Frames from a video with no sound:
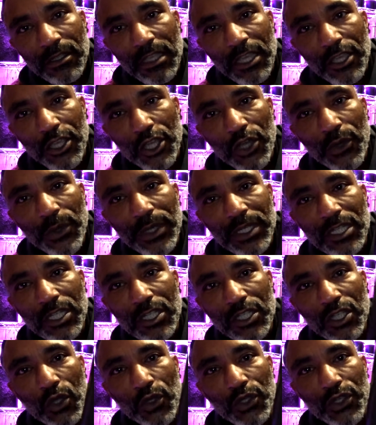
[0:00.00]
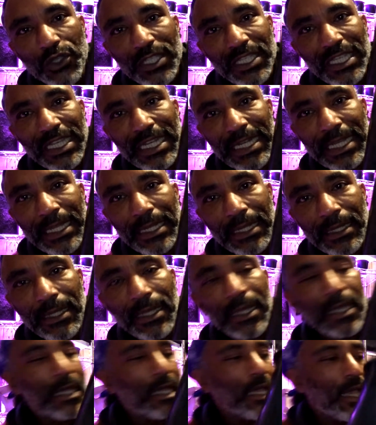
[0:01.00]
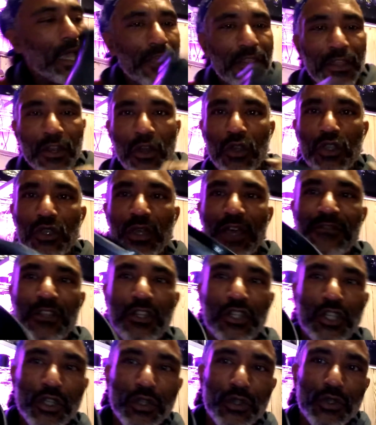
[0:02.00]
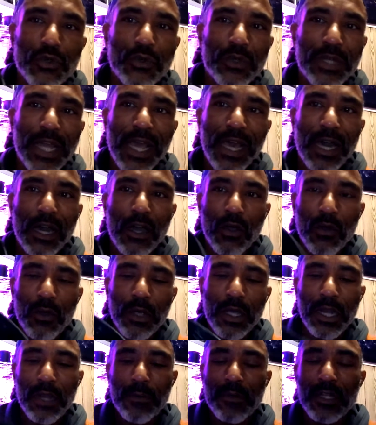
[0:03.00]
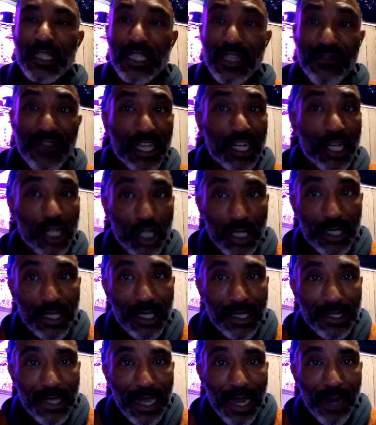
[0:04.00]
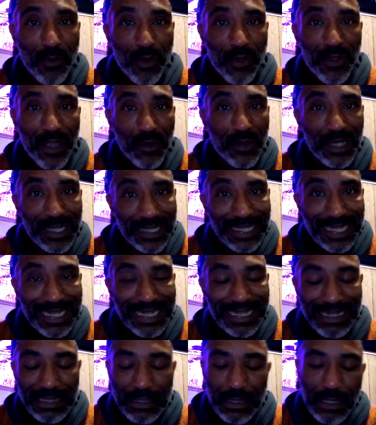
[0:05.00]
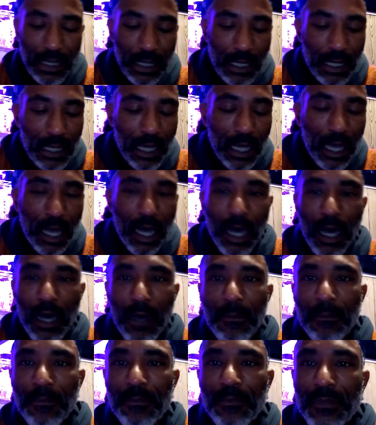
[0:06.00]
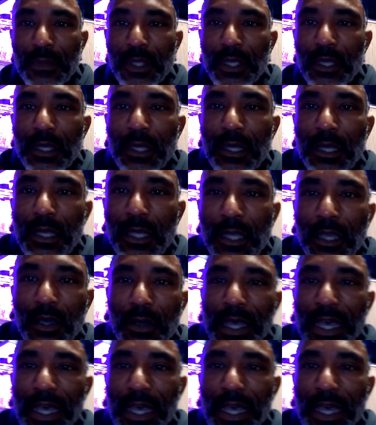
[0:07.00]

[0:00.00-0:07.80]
that you're going to sow your seed in. And then all you have to do now, and I'm gonna see if I can adjust this camera without incident, go